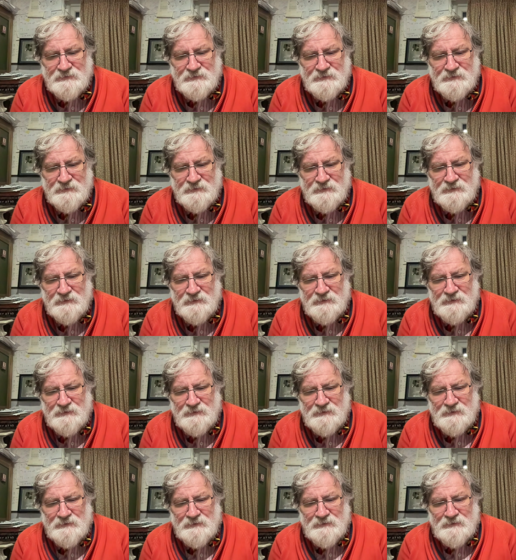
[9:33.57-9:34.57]

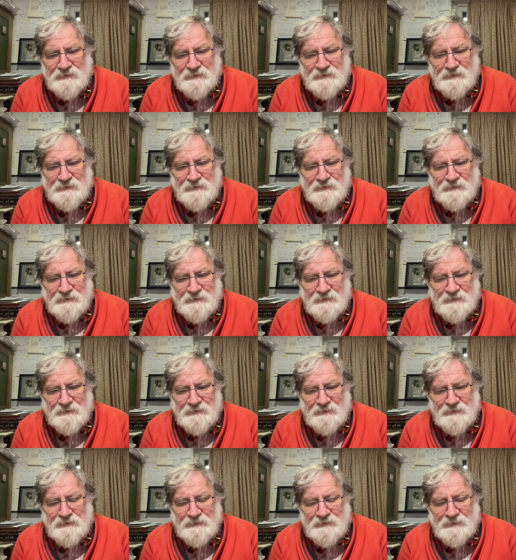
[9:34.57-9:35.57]

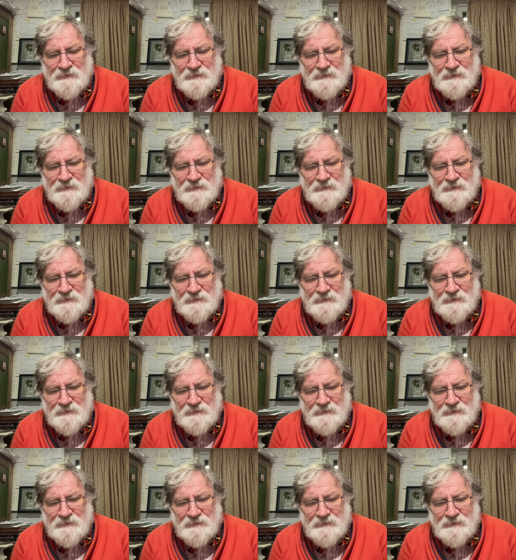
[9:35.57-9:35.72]
(no one is talking)